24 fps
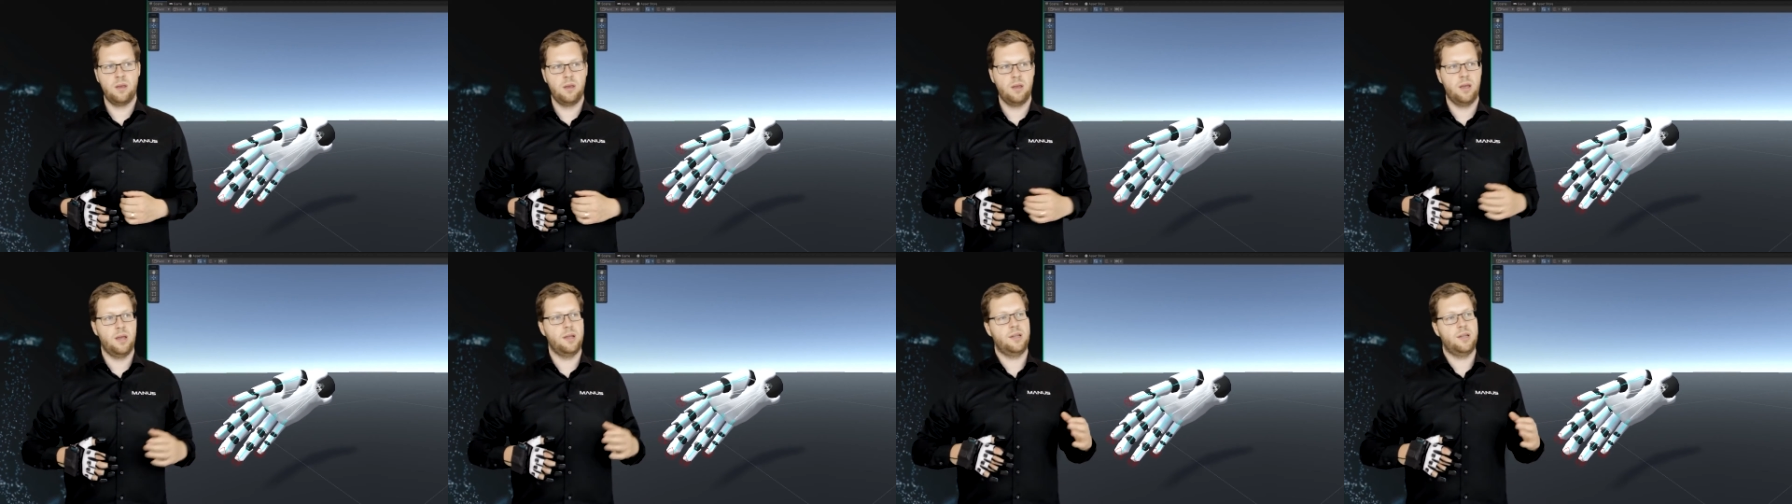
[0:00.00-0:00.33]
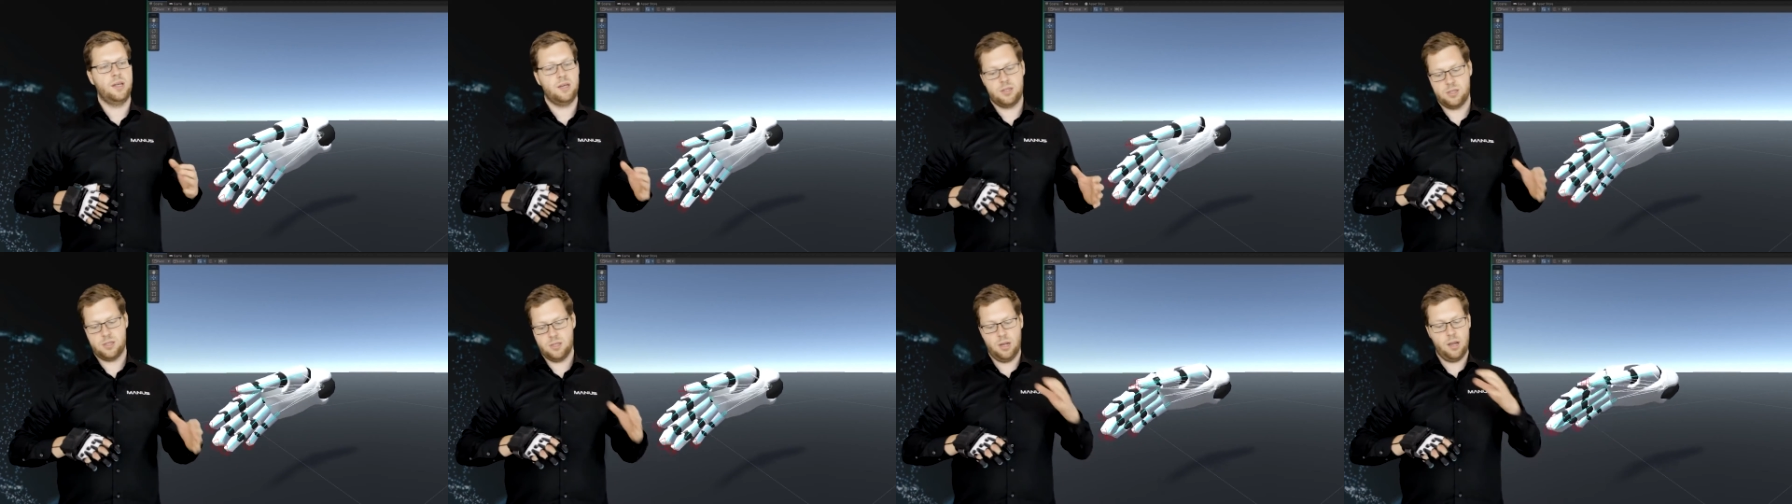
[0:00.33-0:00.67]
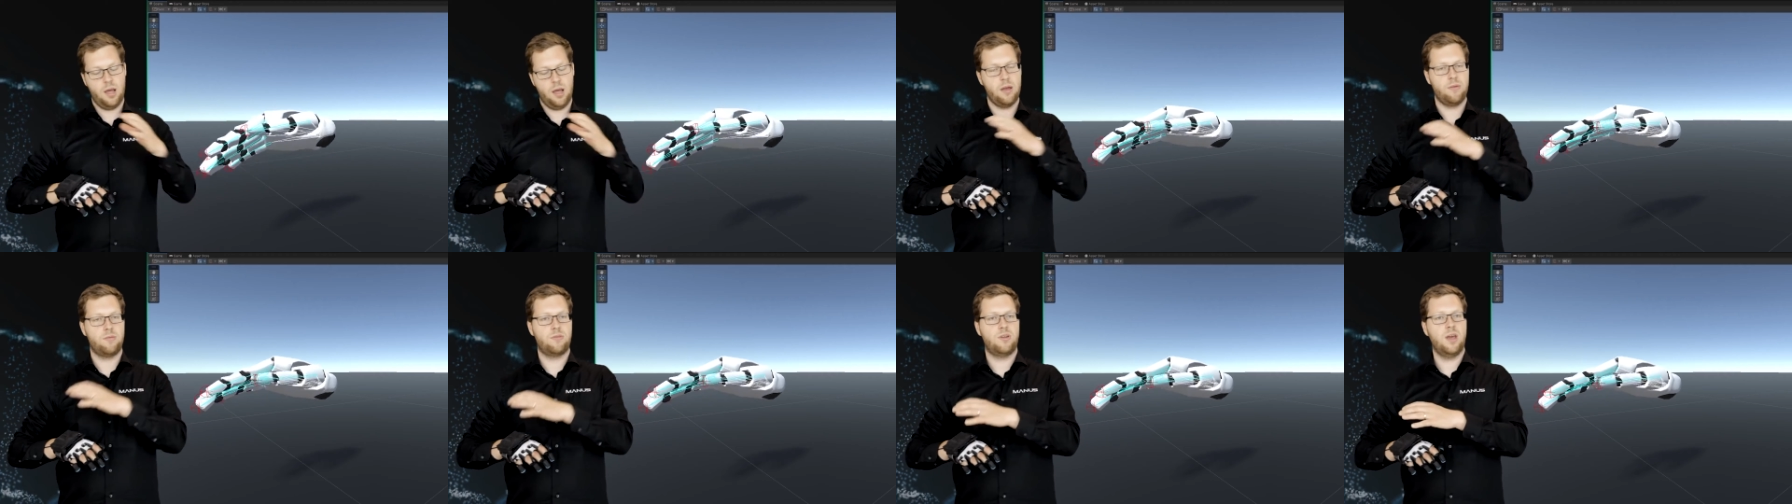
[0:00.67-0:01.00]
It takes the
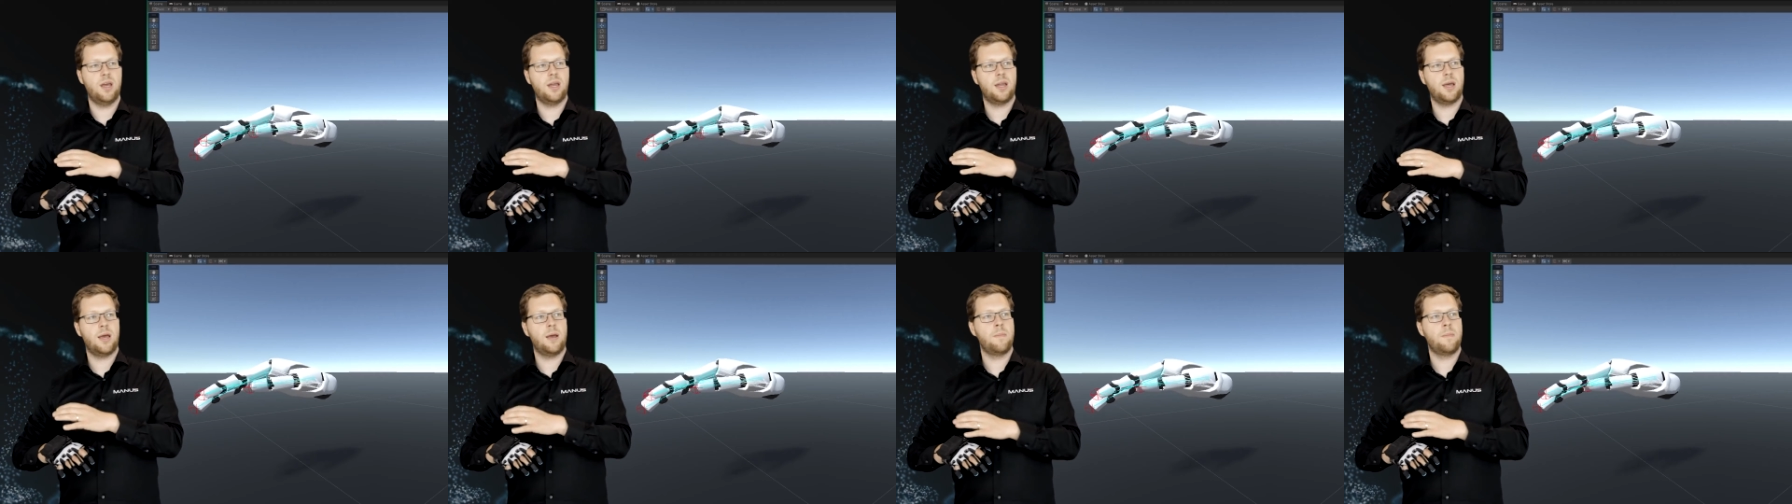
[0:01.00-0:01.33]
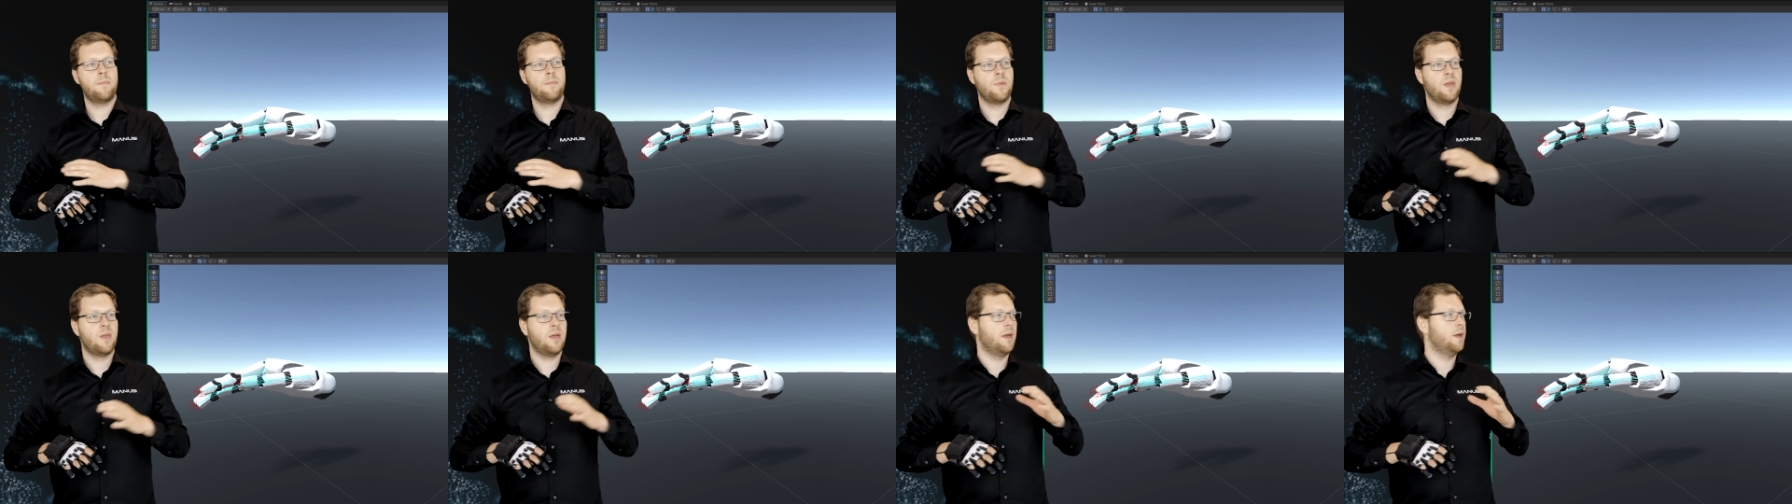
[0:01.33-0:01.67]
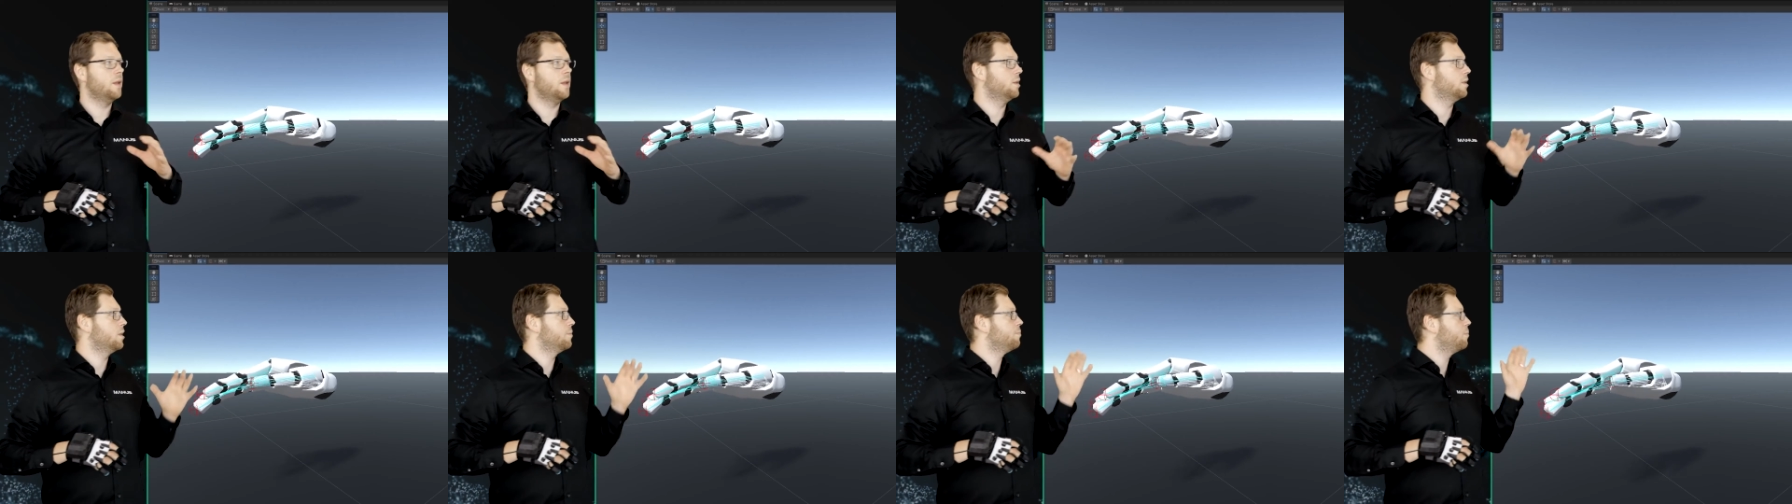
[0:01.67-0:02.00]
live data and
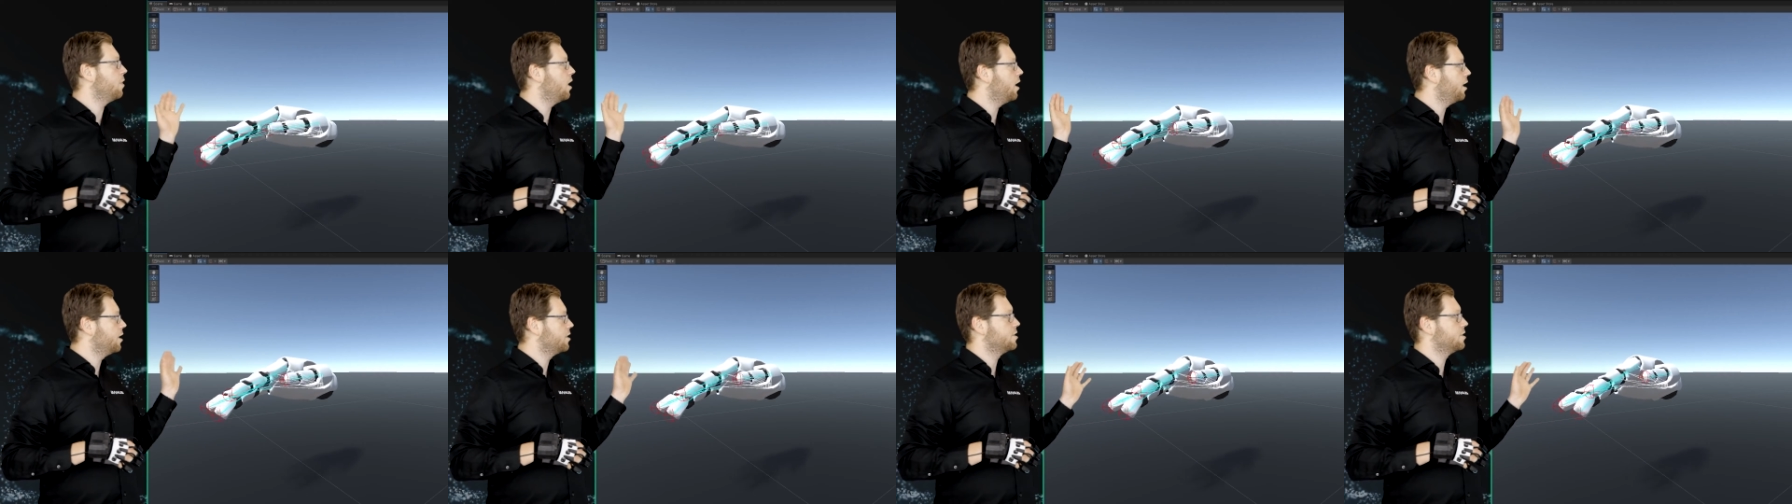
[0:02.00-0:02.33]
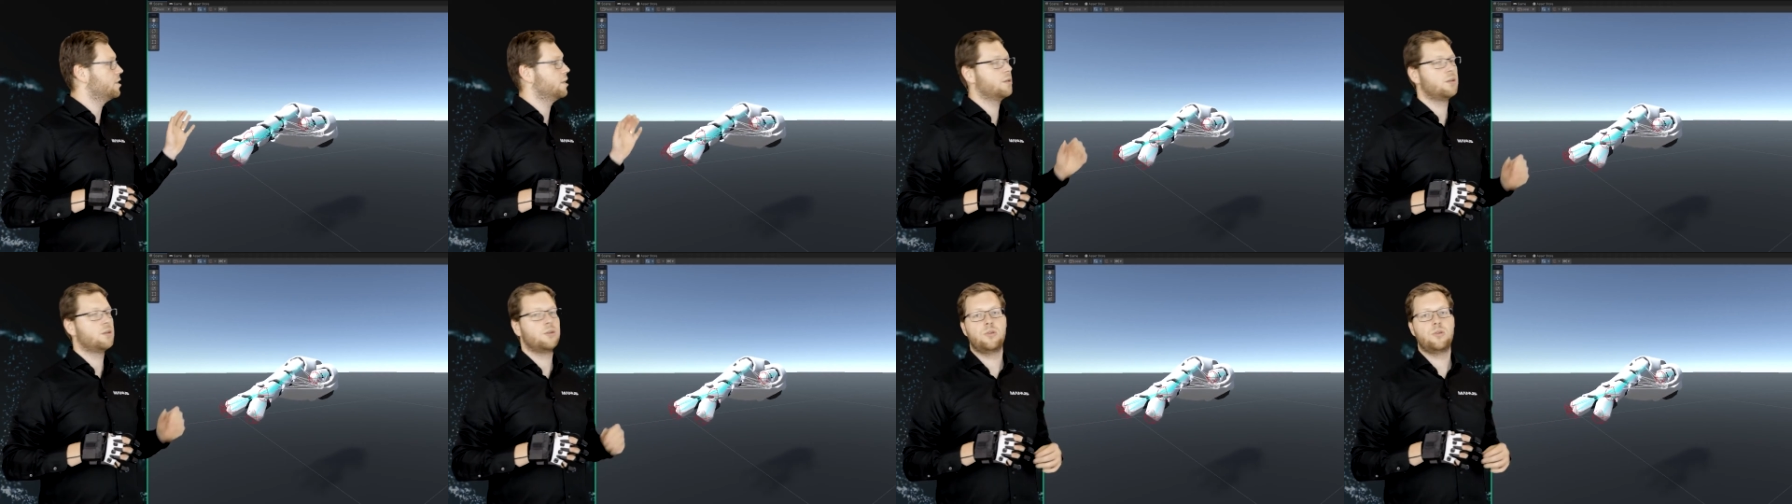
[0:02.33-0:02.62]
it applies it